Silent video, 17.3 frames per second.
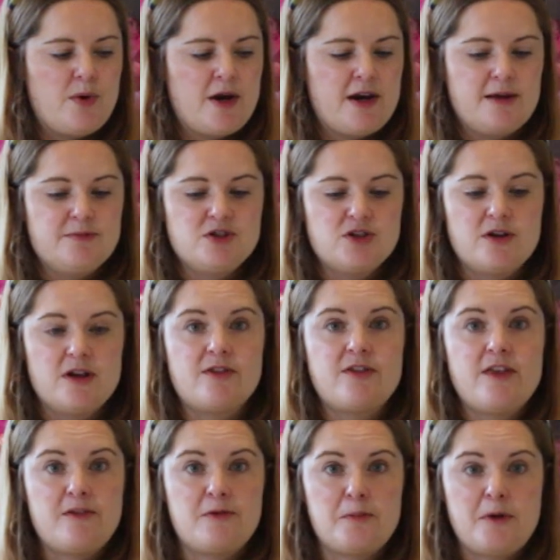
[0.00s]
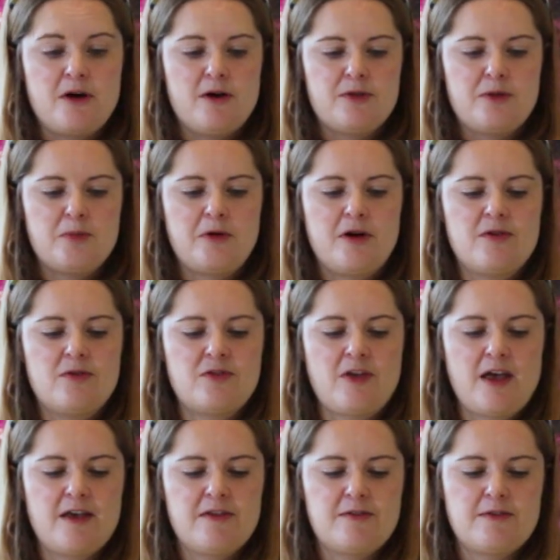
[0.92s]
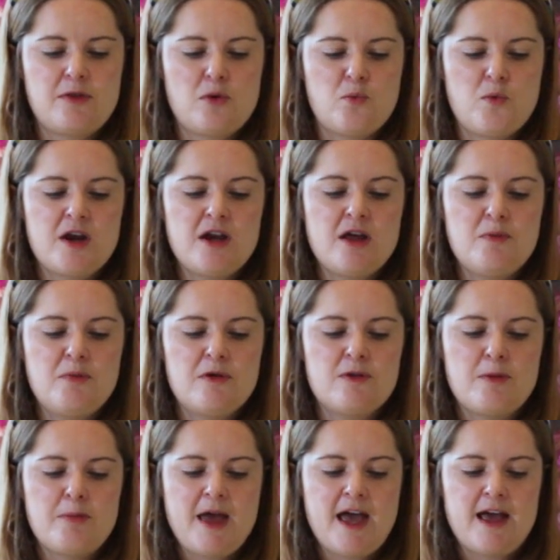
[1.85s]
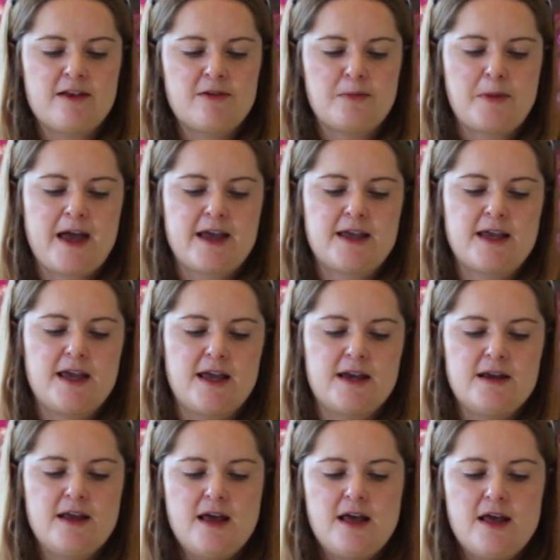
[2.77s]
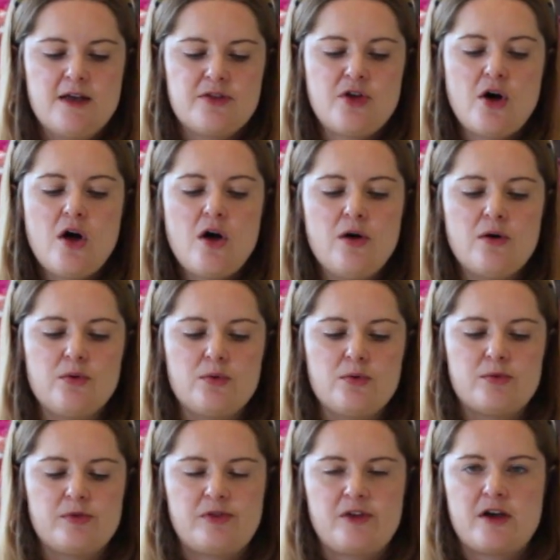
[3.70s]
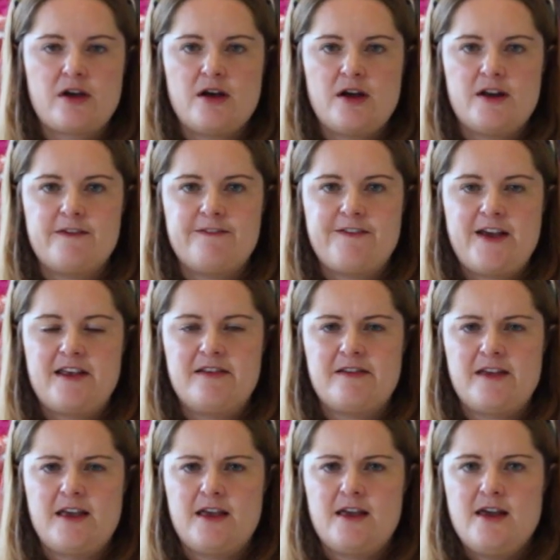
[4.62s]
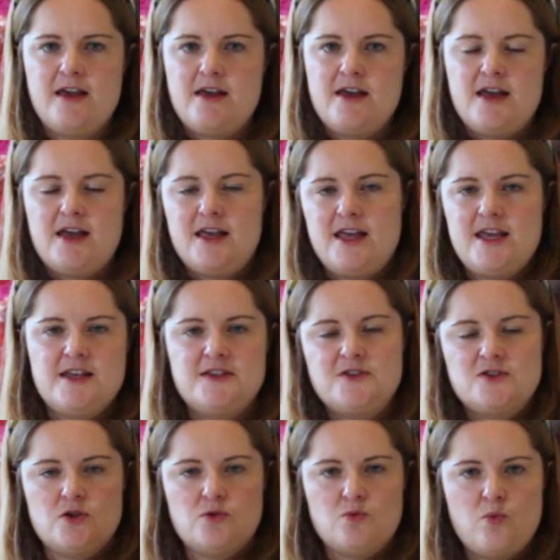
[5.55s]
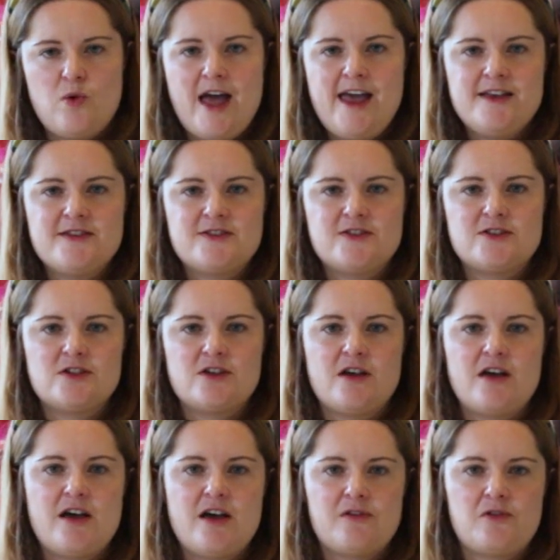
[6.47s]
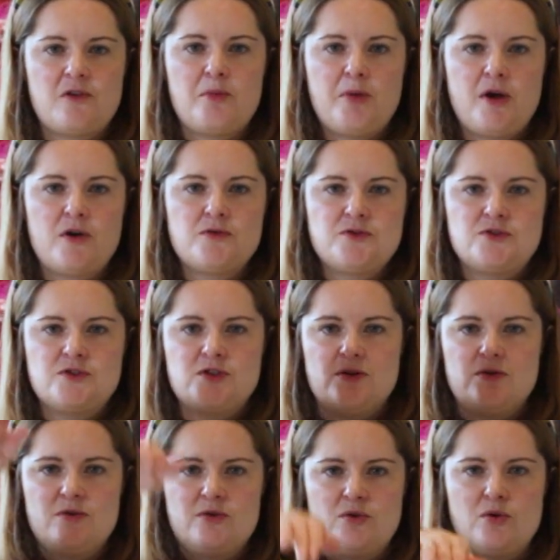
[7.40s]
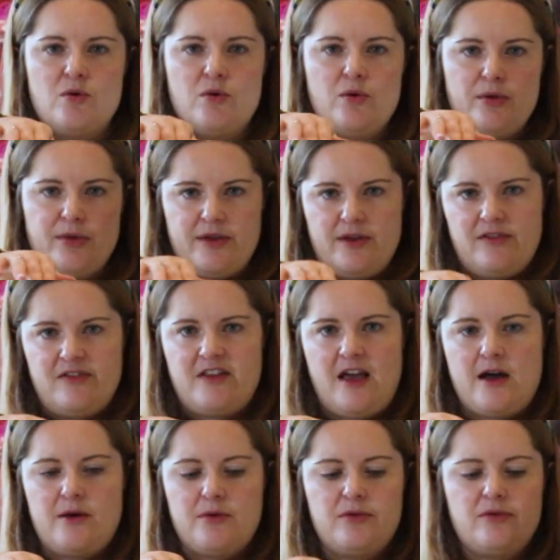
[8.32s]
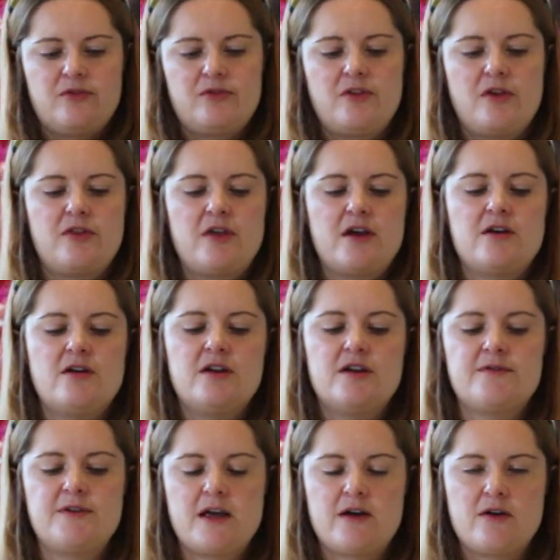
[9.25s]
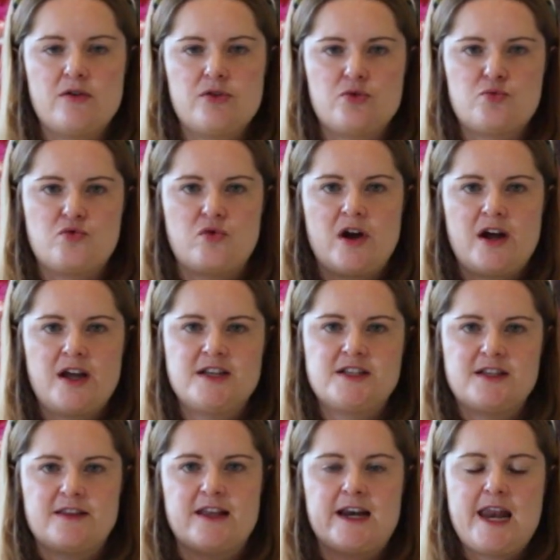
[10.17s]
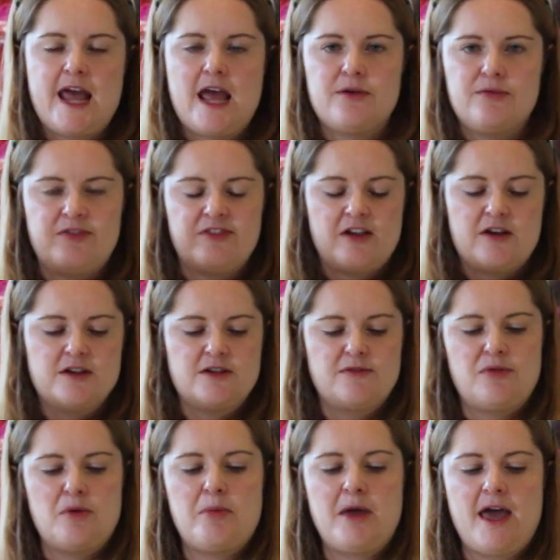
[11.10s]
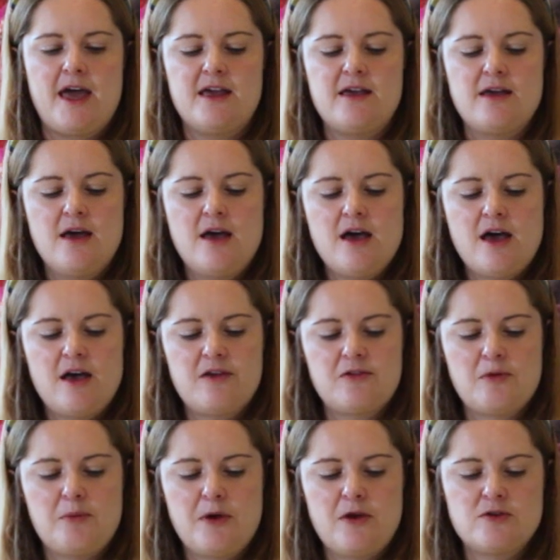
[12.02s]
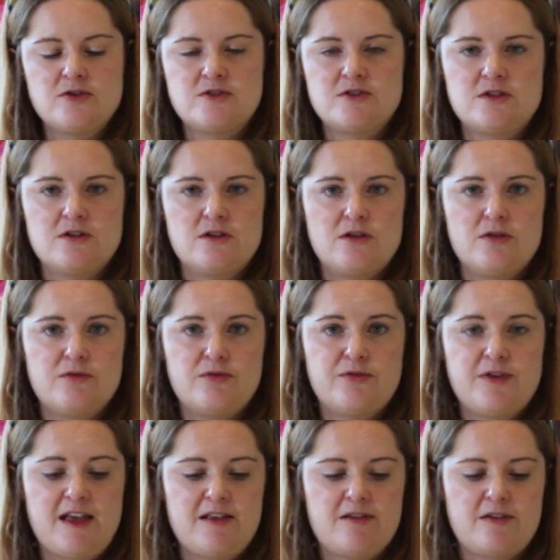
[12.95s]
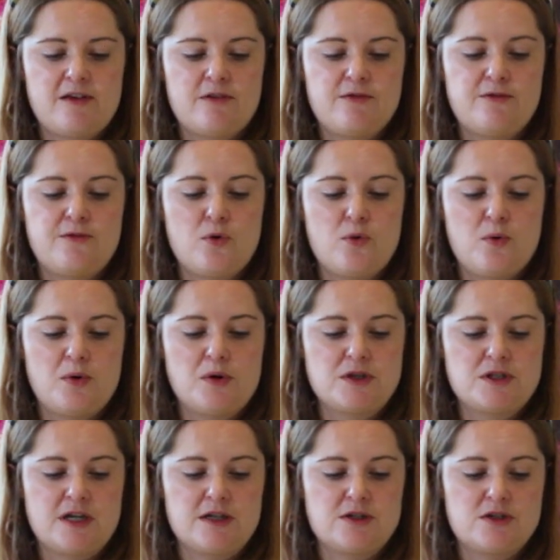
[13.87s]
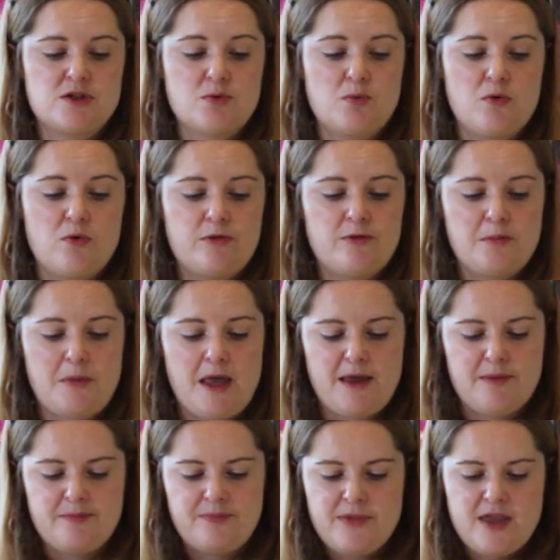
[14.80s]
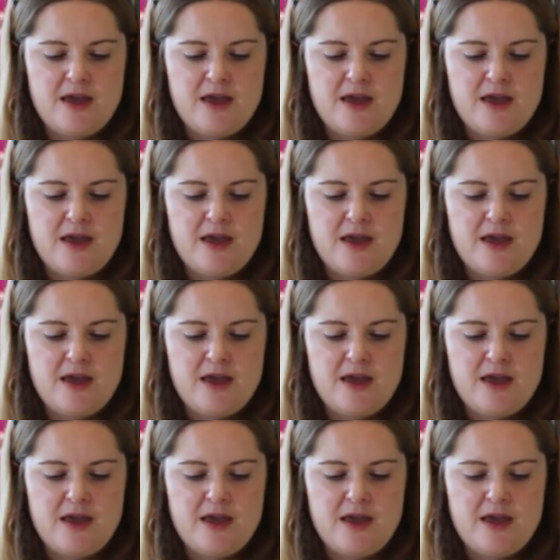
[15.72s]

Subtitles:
when I'm doing this part of the process that when I put the pegs back in, the holes are kind of facing east and west as opposed to north and south. So they're kind of like on the right and the left side of the peg as opposed to facing forward and towards me.